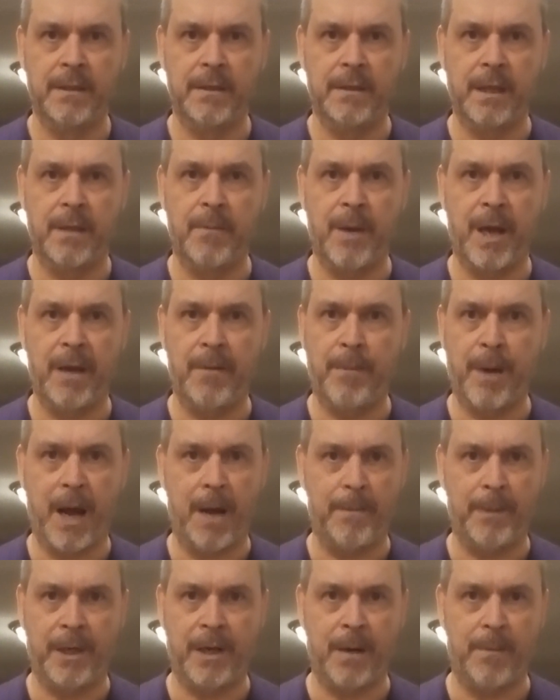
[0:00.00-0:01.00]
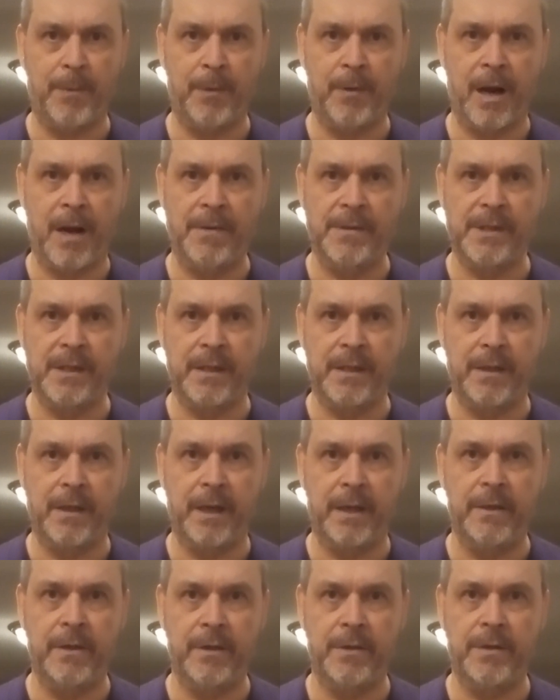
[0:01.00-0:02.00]
They might pop a couple rounds
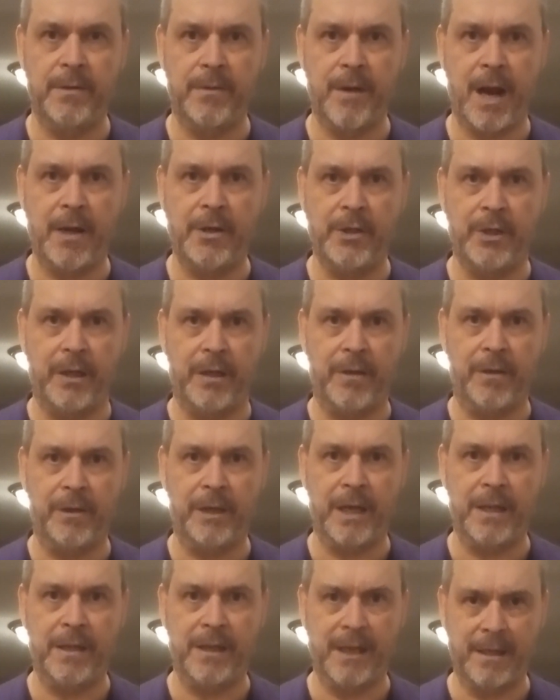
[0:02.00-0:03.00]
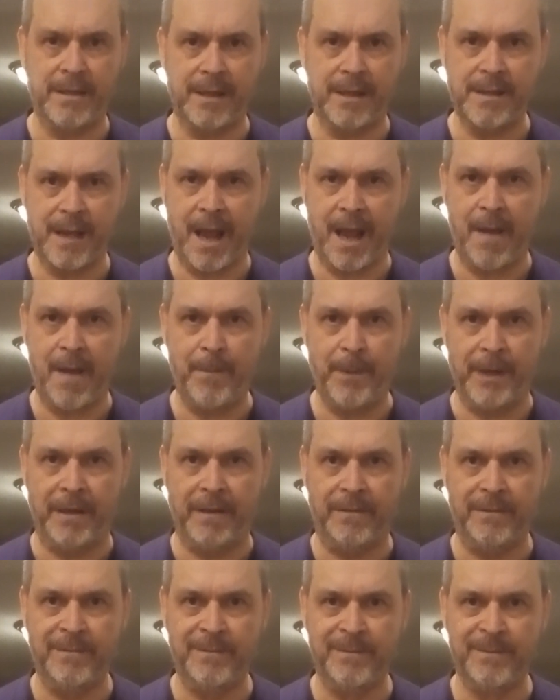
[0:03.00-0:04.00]
in your direction. Okay, that does happen.
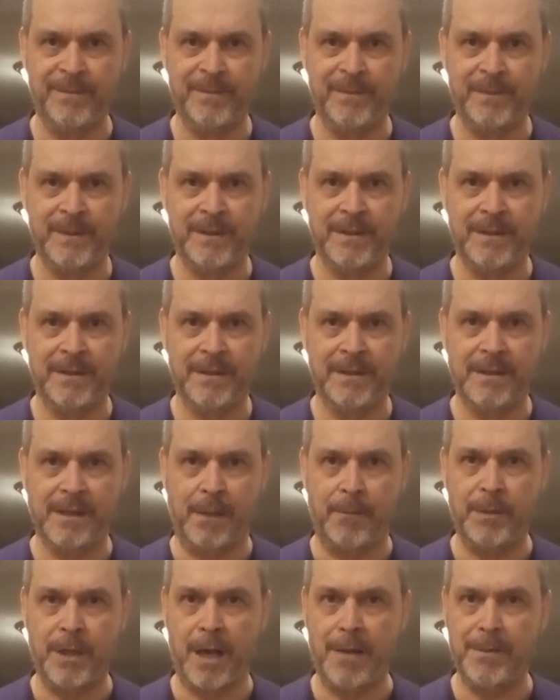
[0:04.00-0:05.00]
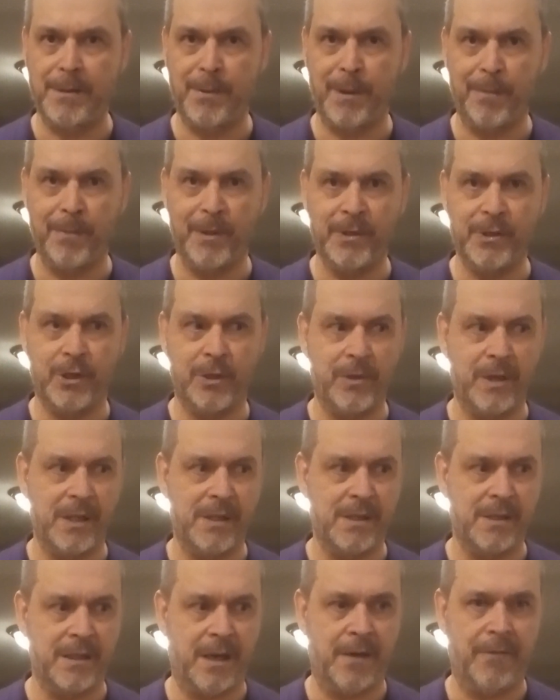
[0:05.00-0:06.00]
Sometimes people shoot at
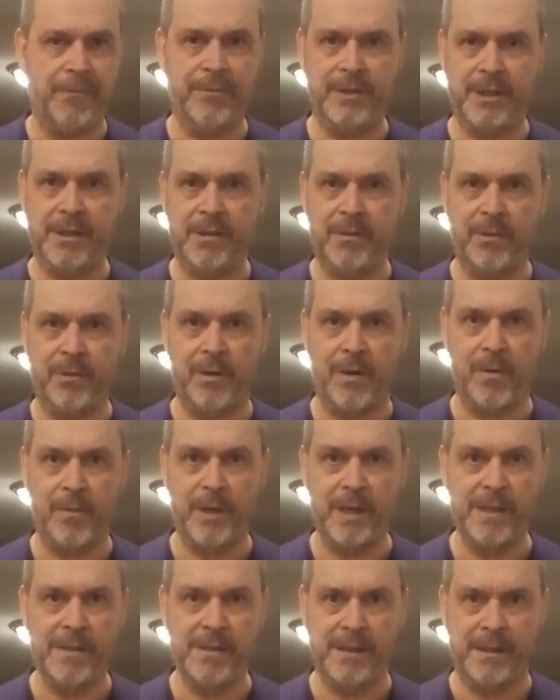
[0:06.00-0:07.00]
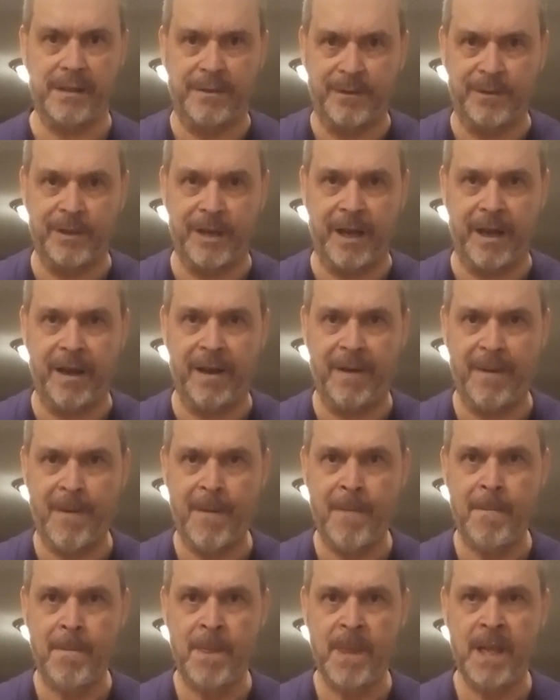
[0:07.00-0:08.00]
stuff just for no reason, okay?
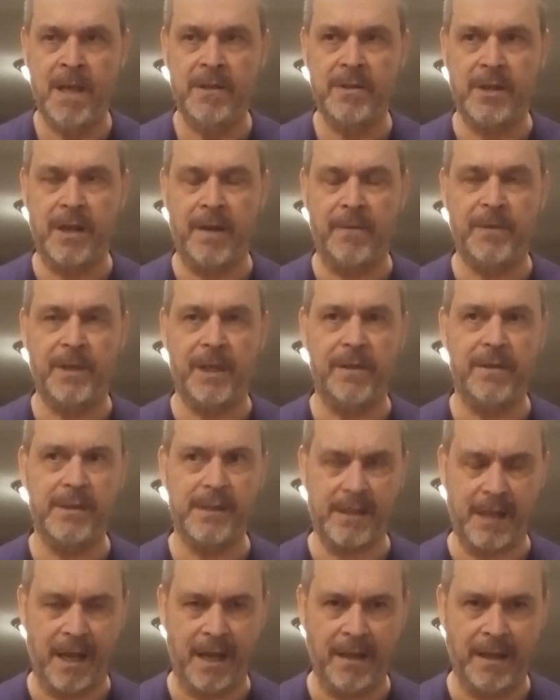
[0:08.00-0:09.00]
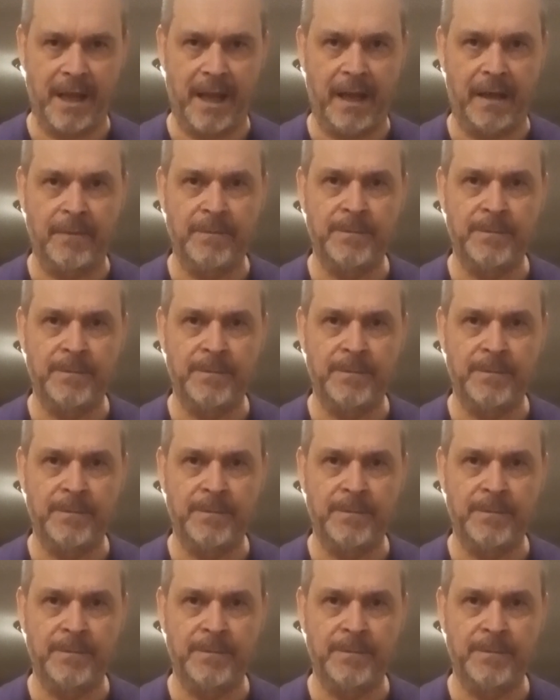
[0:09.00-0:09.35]
So you have to understand that.